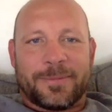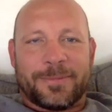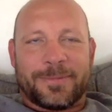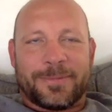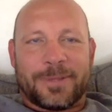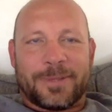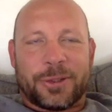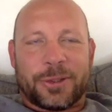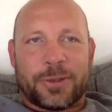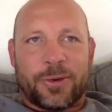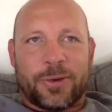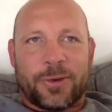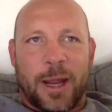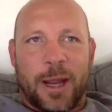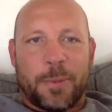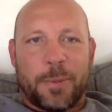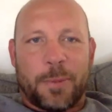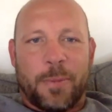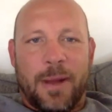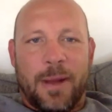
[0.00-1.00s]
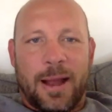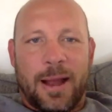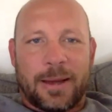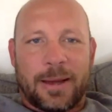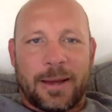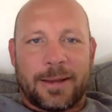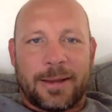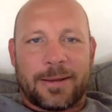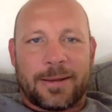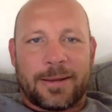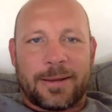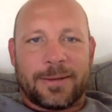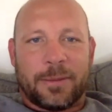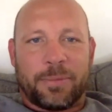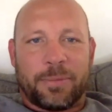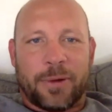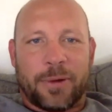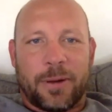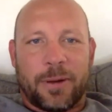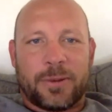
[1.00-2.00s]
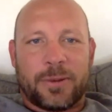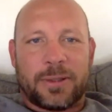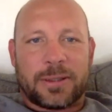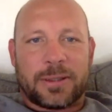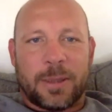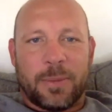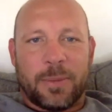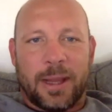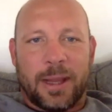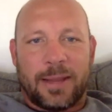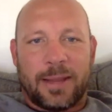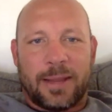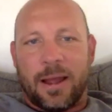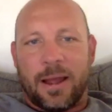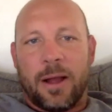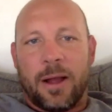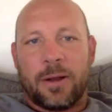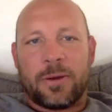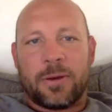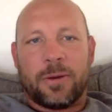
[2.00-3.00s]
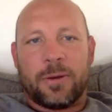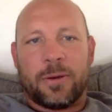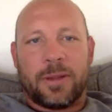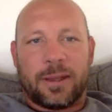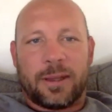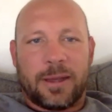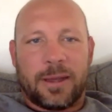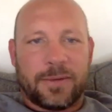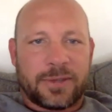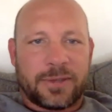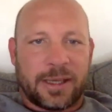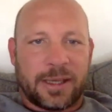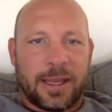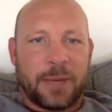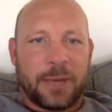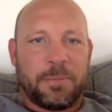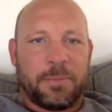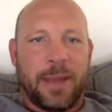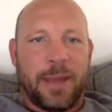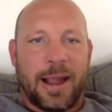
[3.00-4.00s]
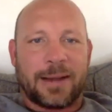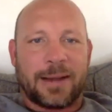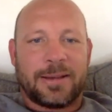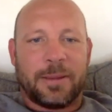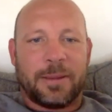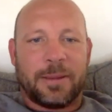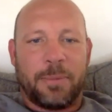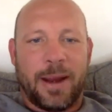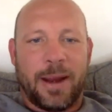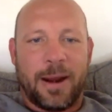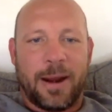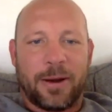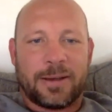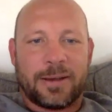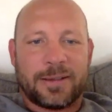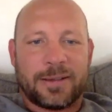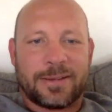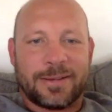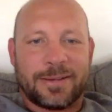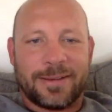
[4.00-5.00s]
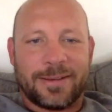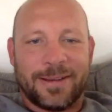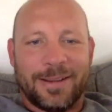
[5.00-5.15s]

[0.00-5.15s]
describe my approach is I'm like the uncle that gives the kid back to the parents,